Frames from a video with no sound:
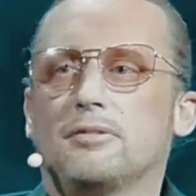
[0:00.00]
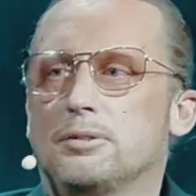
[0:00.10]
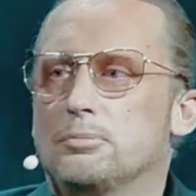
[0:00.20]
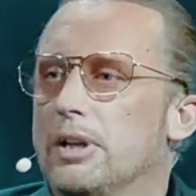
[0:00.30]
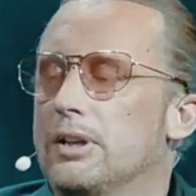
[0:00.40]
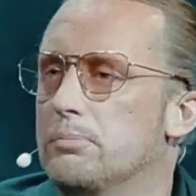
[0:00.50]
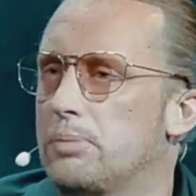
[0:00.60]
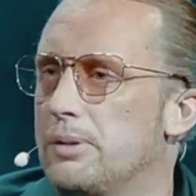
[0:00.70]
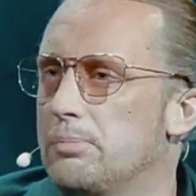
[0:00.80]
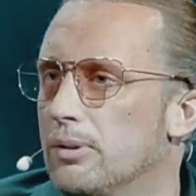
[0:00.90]
million
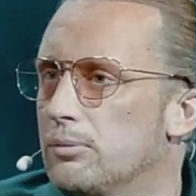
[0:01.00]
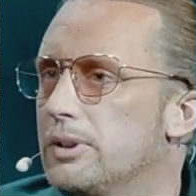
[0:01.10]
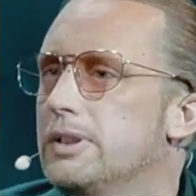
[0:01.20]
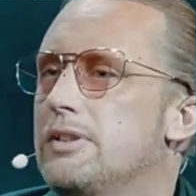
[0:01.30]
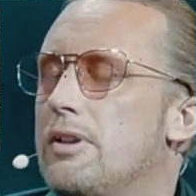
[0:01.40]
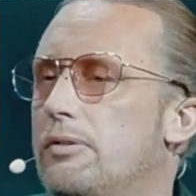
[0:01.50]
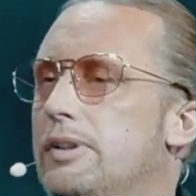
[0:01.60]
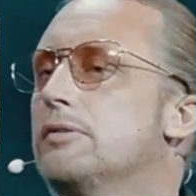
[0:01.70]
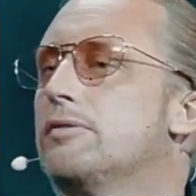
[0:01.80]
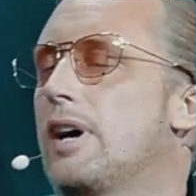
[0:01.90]
people within 3
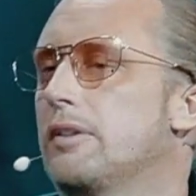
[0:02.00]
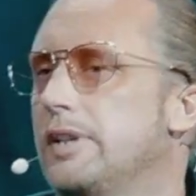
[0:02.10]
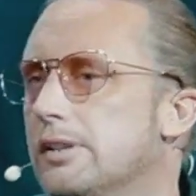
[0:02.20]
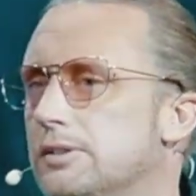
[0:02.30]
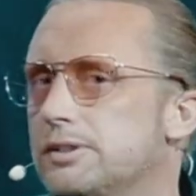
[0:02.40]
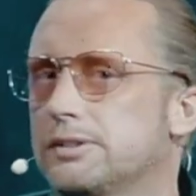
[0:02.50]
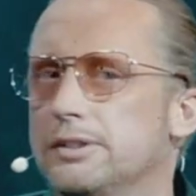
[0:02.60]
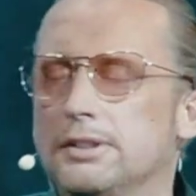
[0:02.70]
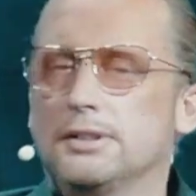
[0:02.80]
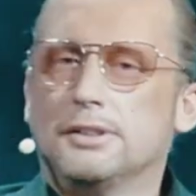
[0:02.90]
to 5 years.
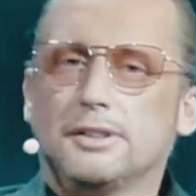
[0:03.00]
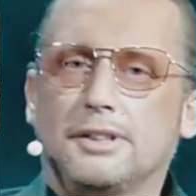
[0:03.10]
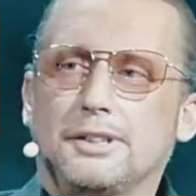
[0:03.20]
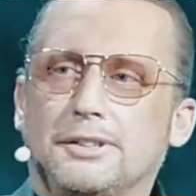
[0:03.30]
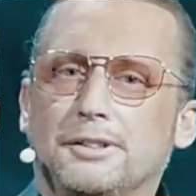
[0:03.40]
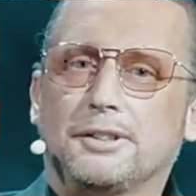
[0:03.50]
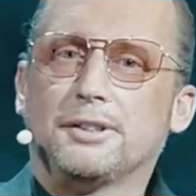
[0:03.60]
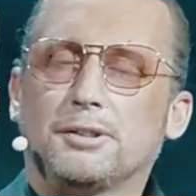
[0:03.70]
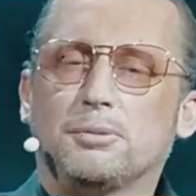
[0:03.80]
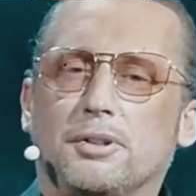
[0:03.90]
And
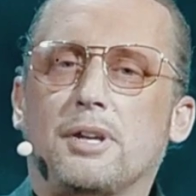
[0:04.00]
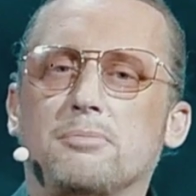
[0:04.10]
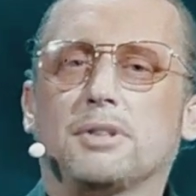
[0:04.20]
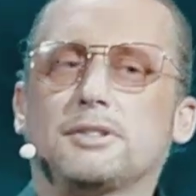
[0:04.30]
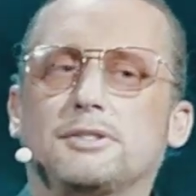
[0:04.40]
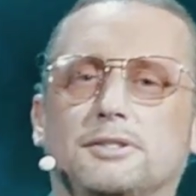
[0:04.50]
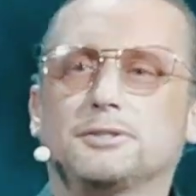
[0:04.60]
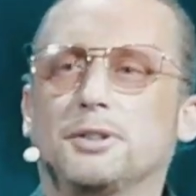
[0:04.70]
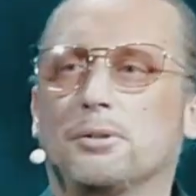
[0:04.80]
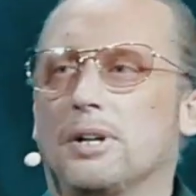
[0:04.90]
when I met
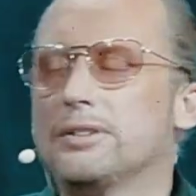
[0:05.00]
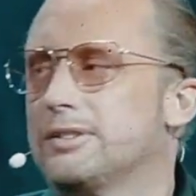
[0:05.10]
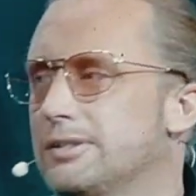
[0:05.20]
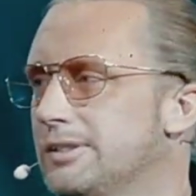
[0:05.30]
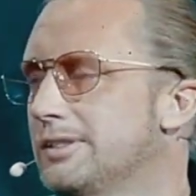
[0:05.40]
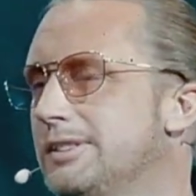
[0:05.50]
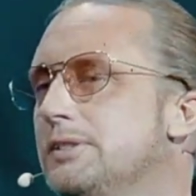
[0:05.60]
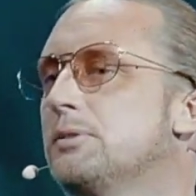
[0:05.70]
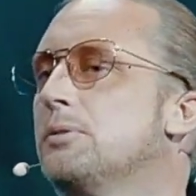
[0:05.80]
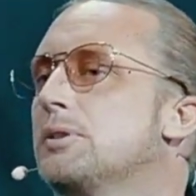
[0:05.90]
Johan, he
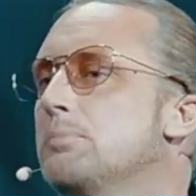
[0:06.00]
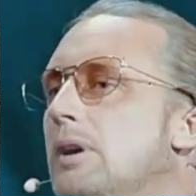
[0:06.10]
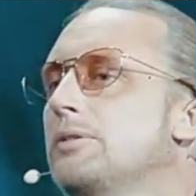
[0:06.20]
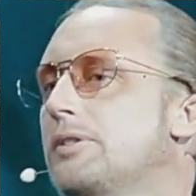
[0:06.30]
talked about,